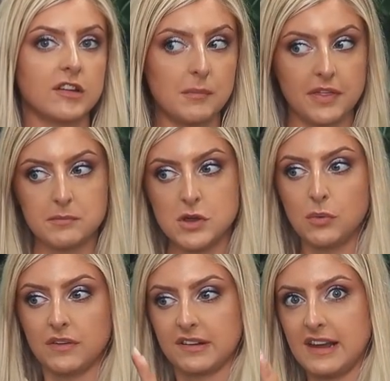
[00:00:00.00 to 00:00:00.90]
Some of them you
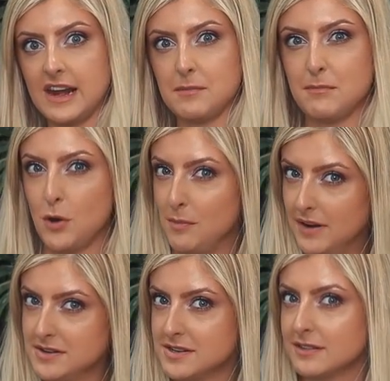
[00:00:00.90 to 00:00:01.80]
will see in a
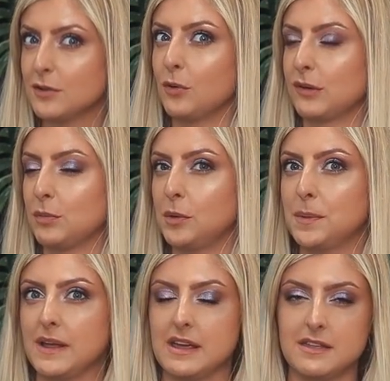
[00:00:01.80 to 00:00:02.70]
moment. Those will
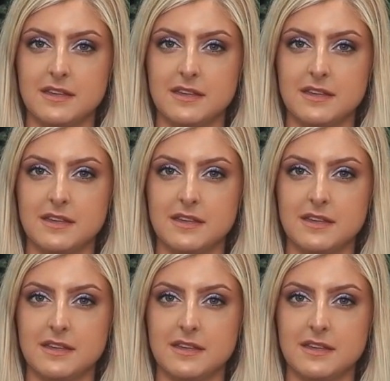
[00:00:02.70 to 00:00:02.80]
be